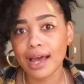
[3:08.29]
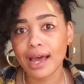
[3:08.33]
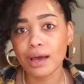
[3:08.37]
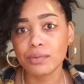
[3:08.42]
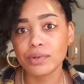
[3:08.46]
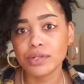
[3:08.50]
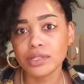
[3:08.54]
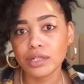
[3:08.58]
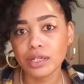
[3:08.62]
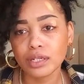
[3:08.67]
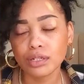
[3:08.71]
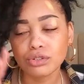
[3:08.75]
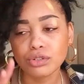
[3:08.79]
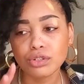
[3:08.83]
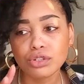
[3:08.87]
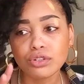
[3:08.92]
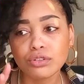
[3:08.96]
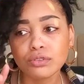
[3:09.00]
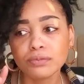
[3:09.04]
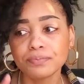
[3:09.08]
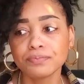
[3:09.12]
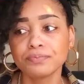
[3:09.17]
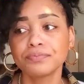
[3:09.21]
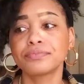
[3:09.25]
I would take
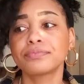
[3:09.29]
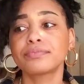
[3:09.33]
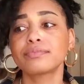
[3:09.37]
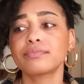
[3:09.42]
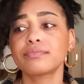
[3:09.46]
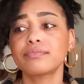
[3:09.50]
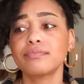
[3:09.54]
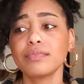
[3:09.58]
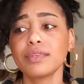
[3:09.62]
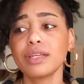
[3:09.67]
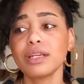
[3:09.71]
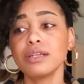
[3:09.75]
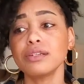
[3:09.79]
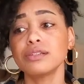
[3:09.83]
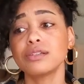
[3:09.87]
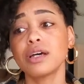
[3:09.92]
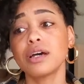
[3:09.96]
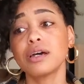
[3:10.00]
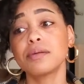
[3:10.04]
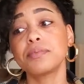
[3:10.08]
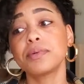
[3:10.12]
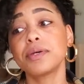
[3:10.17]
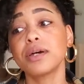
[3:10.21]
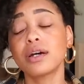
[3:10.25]
two. So
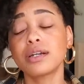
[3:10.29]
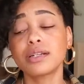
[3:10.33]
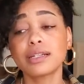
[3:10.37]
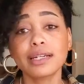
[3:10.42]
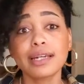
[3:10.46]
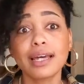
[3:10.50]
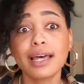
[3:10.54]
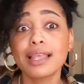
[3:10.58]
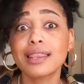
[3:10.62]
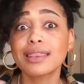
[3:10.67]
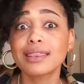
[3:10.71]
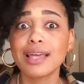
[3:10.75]
I'd be on like a